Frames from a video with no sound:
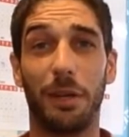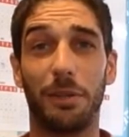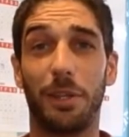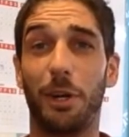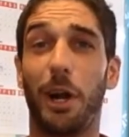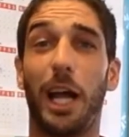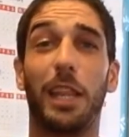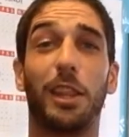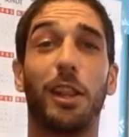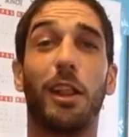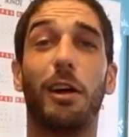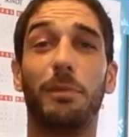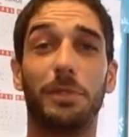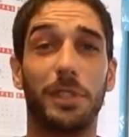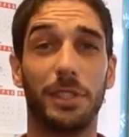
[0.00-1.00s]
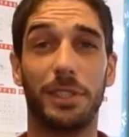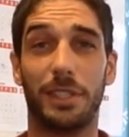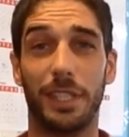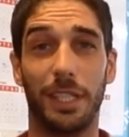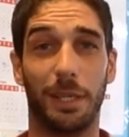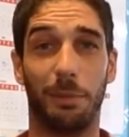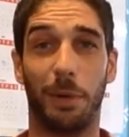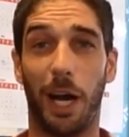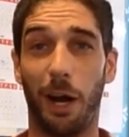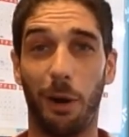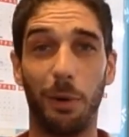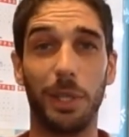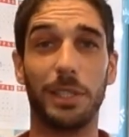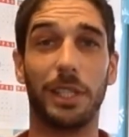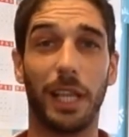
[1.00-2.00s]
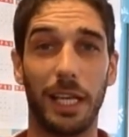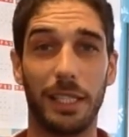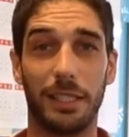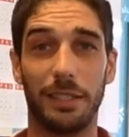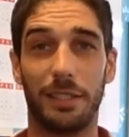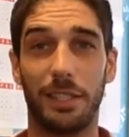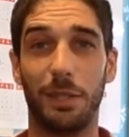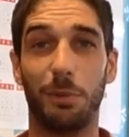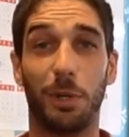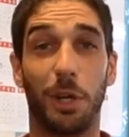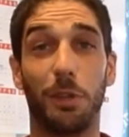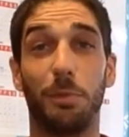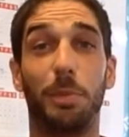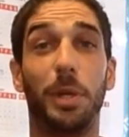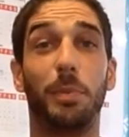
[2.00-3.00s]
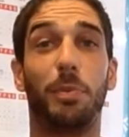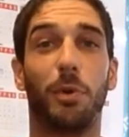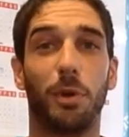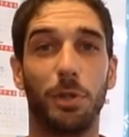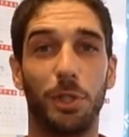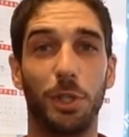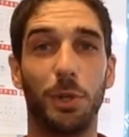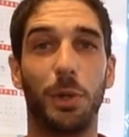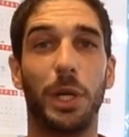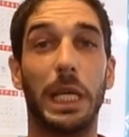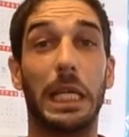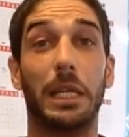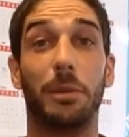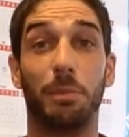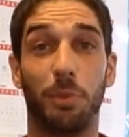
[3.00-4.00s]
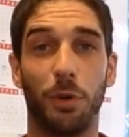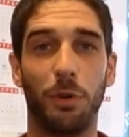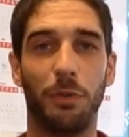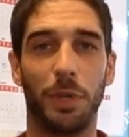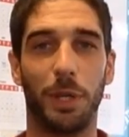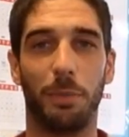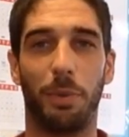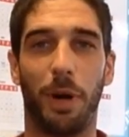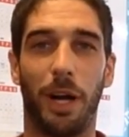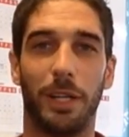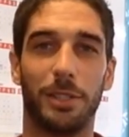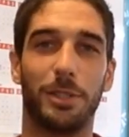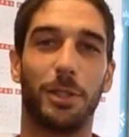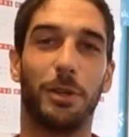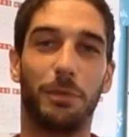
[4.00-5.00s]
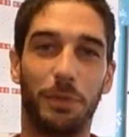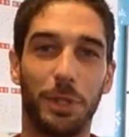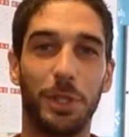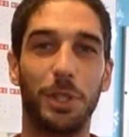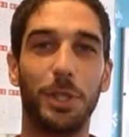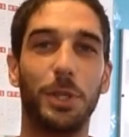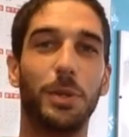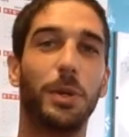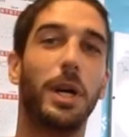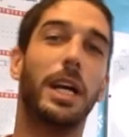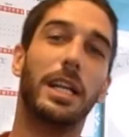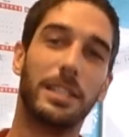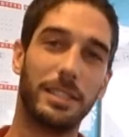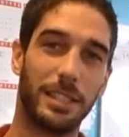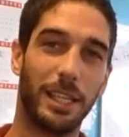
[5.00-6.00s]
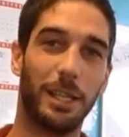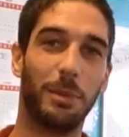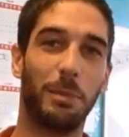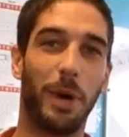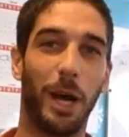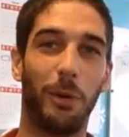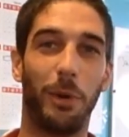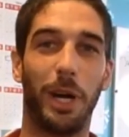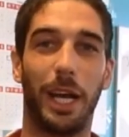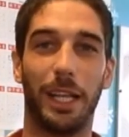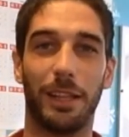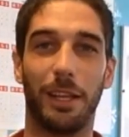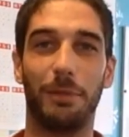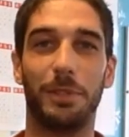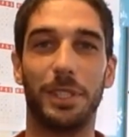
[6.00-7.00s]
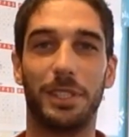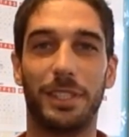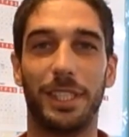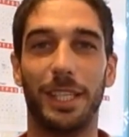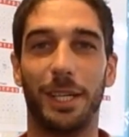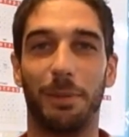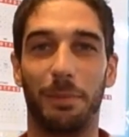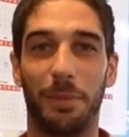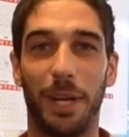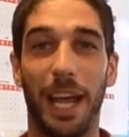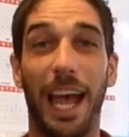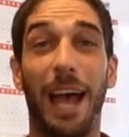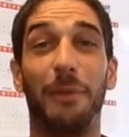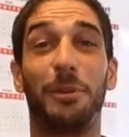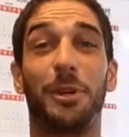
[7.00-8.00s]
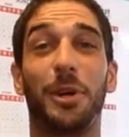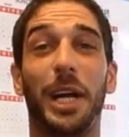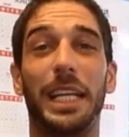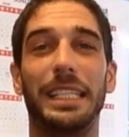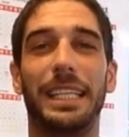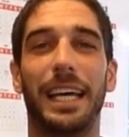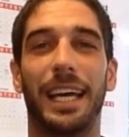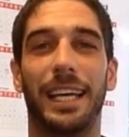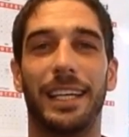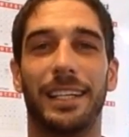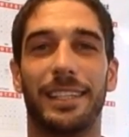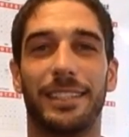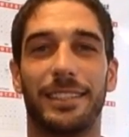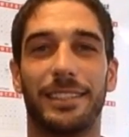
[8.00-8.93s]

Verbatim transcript: out there, I'd love to see them. I always like to see what other people are doing and improving upon. So if you do, send them my way. I'd love to see them. Have a great day.